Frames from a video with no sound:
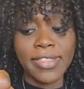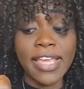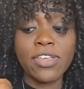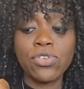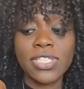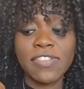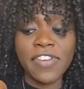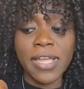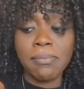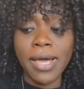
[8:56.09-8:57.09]
Thank you,
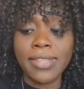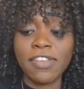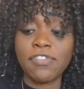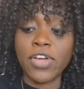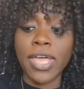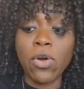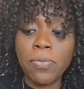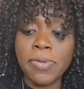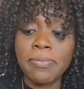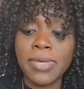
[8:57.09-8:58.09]
Divine Mother, for
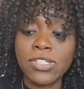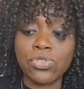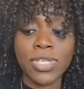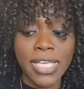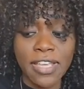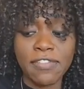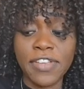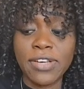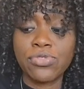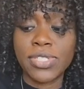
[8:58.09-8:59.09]
helping me to give
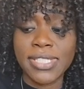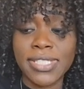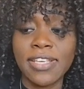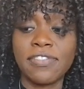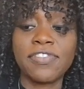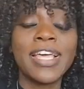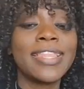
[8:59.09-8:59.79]
and receive